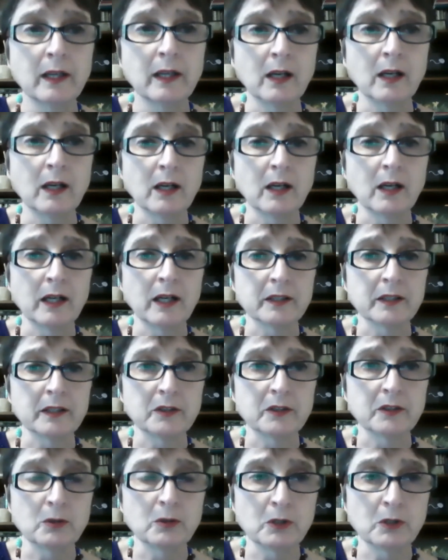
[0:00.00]
And
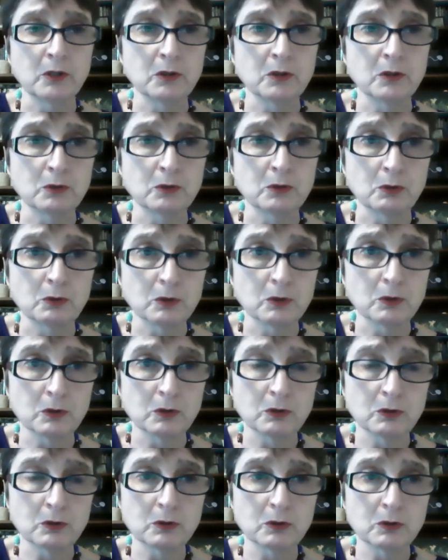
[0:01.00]
I know that, you know,
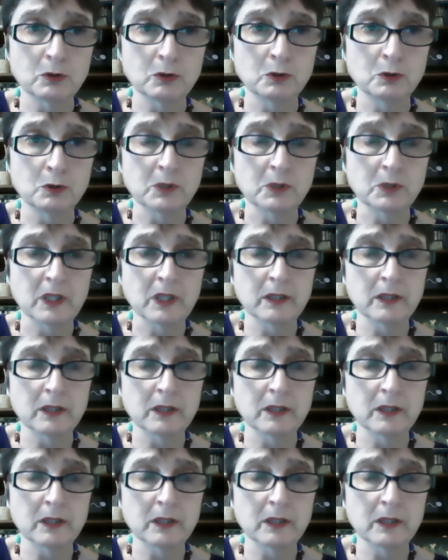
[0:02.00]
you and